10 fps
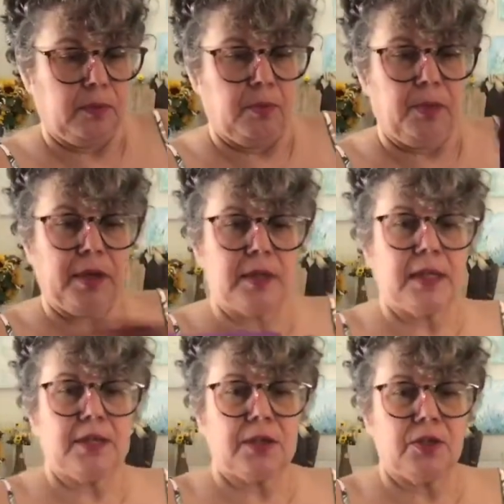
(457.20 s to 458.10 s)
because
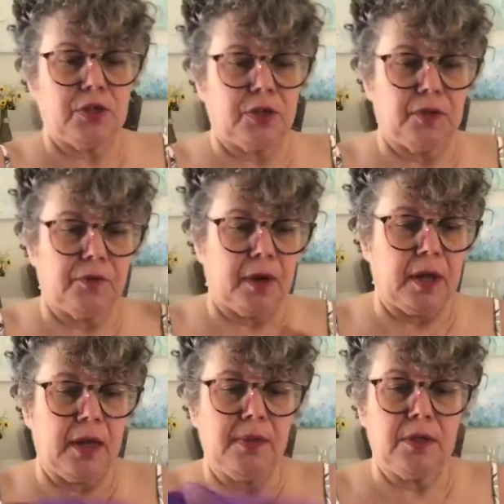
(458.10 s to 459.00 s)
that's going to show your front.
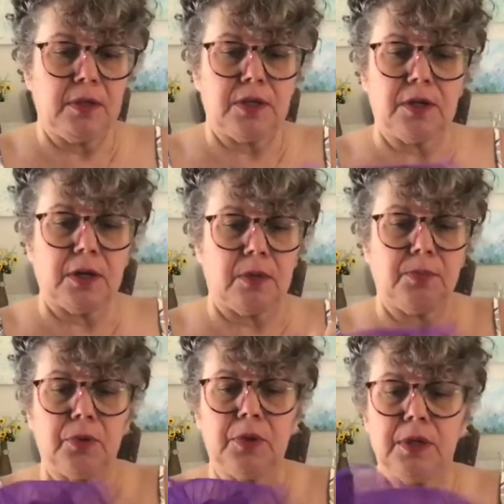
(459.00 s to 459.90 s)
And then just start
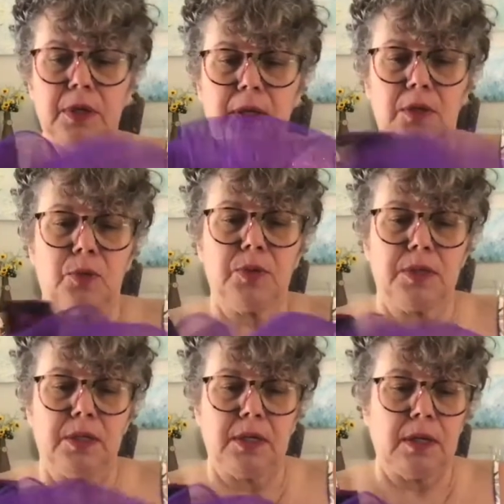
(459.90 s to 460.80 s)
pulling and
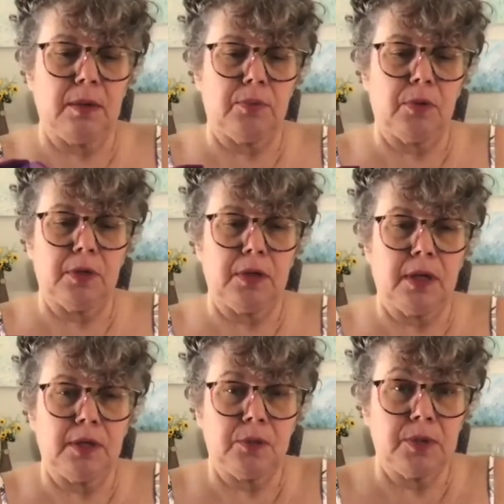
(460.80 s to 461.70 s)
twisting and pulling
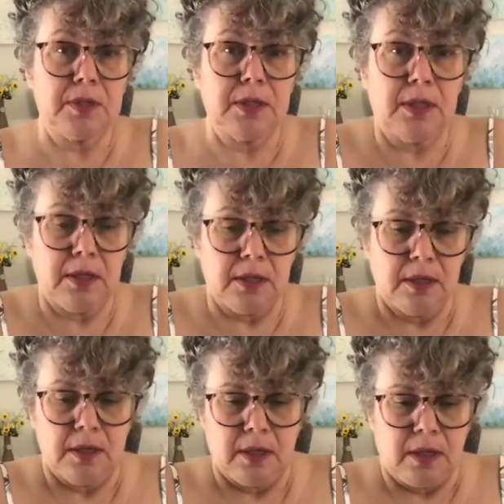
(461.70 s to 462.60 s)
and twisting it
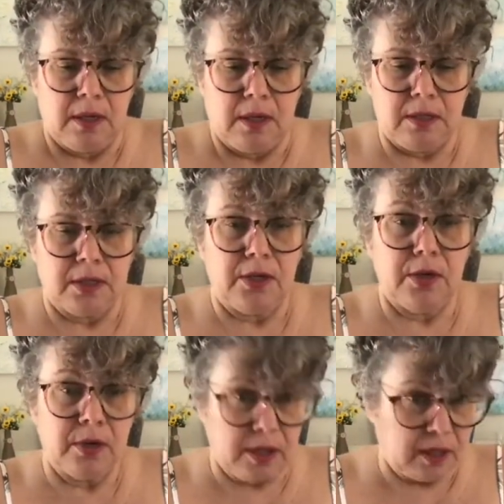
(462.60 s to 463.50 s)
until you
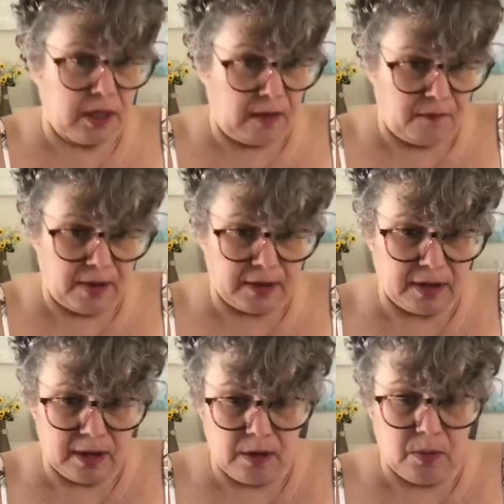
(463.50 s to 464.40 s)
get the effect
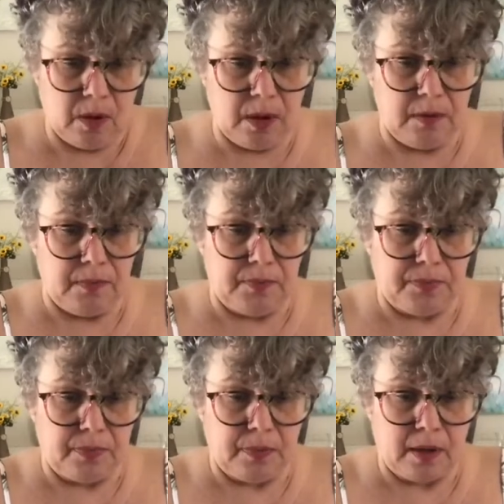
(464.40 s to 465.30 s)
that you want.
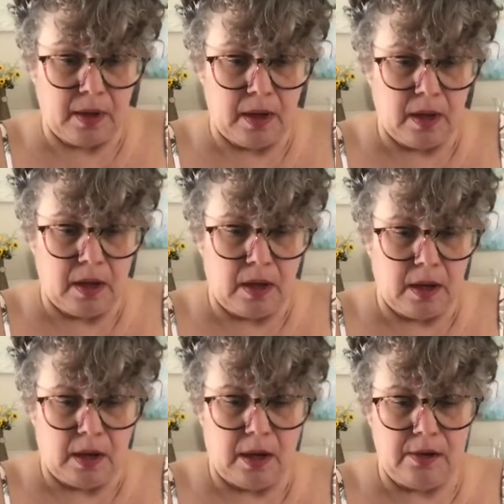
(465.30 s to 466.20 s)

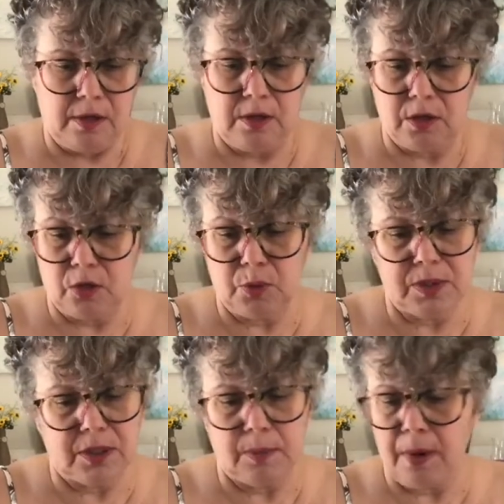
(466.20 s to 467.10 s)
And just
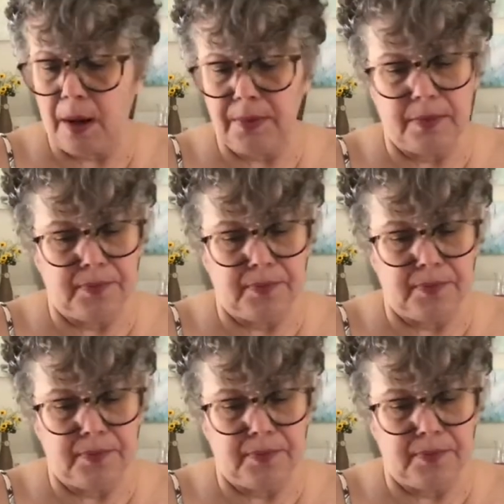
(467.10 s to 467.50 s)
twist and pop it.